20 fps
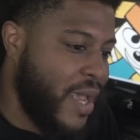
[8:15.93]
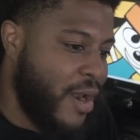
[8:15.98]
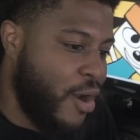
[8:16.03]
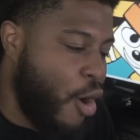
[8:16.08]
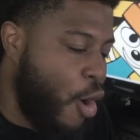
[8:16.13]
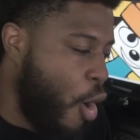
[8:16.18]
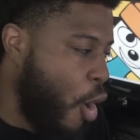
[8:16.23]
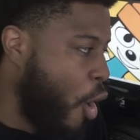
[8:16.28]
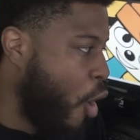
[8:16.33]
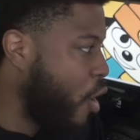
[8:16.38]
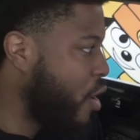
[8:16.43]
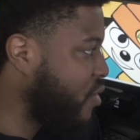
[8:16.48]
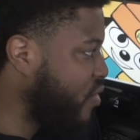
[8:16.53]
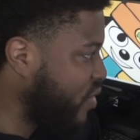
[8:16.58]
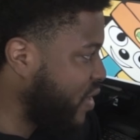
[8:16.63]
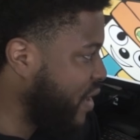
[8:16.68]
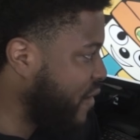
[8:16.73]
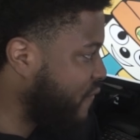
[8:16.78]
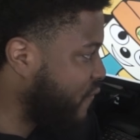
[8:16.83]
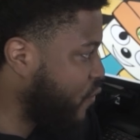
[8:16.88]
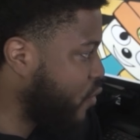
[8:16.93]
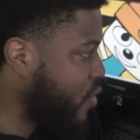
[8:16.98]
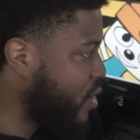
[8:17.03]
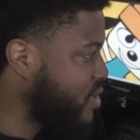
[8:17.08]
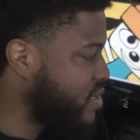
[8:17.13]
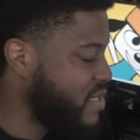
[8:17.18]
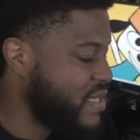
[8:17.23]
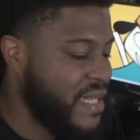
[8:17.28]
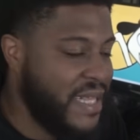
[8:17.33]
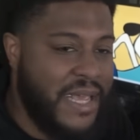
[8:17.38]
and a hard thing for
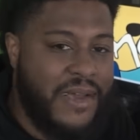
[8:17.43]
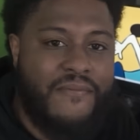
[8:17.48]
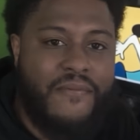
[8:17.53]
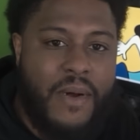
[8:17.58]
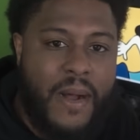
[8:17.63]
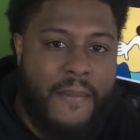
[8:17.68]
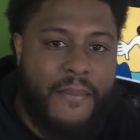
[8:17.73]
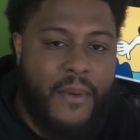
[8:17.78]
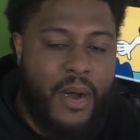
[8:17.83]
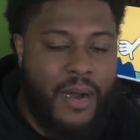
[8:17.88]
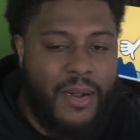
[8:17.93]
us to give up